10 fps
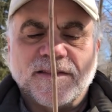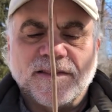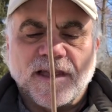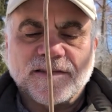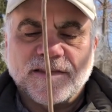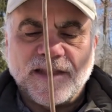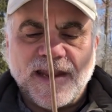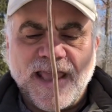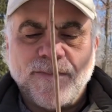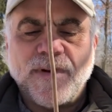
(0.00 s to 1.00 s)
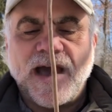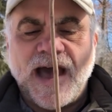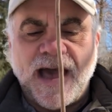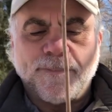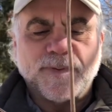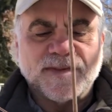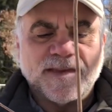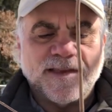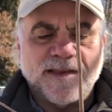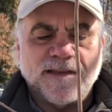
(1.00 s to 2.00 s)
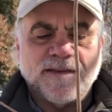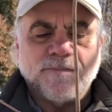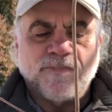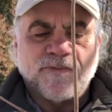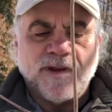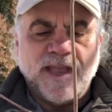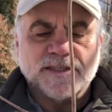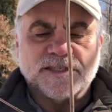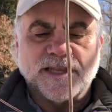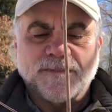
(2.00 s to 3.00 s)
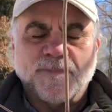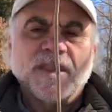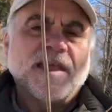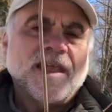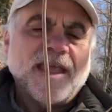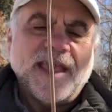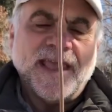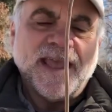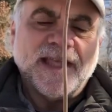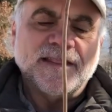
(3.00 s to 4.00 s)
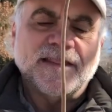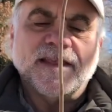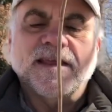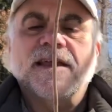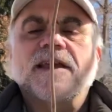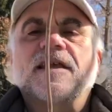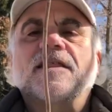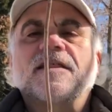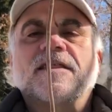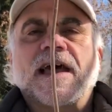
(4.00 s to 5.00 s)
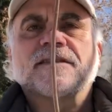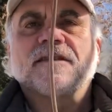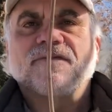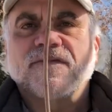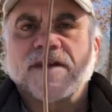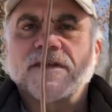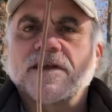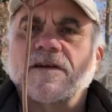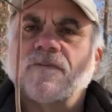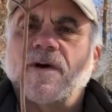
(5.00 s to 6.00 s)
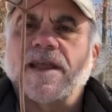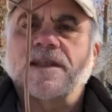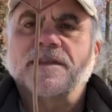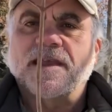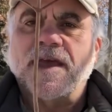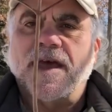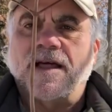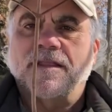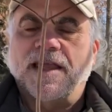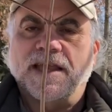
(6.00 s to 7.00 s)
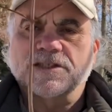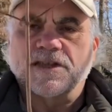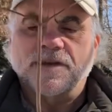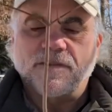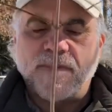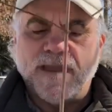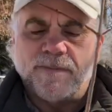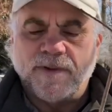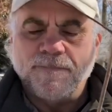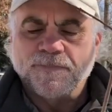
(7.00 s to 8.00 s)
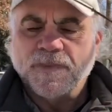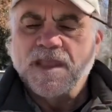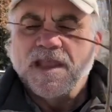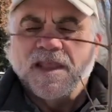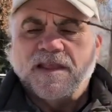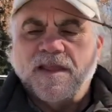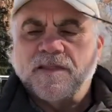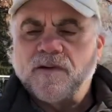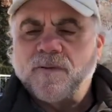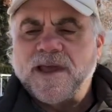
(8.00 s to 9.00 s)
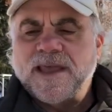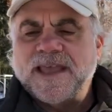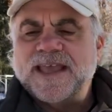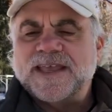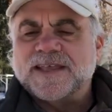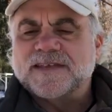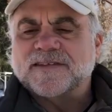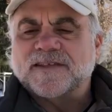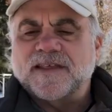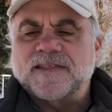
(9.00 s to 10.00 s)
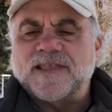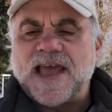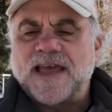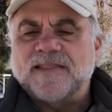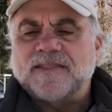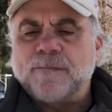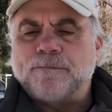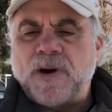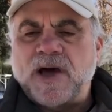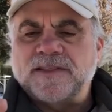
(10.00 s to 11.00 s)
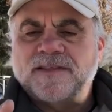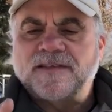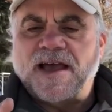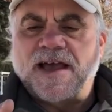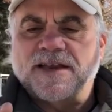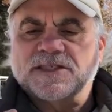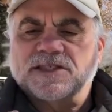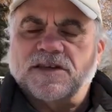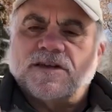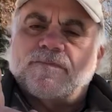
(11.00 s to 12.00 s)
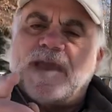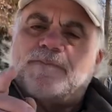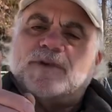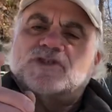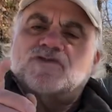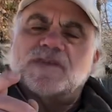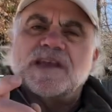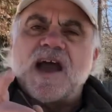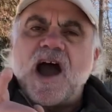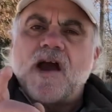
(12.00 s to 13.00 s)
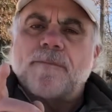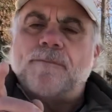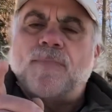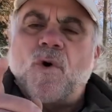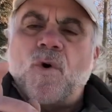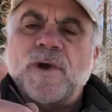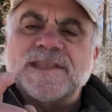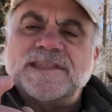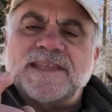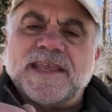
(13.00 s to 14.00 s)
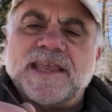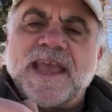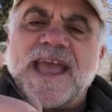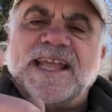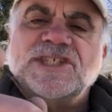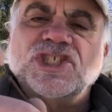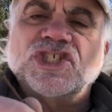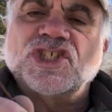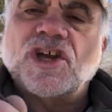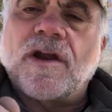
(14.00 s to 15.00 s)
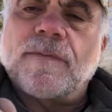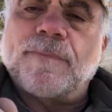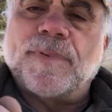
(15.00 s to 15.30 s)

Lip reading: Thus the name opposite branching. And that's a very good way to tell a sugar maple. The other way is that the buds on a sugar maple tree are pointy and sharp.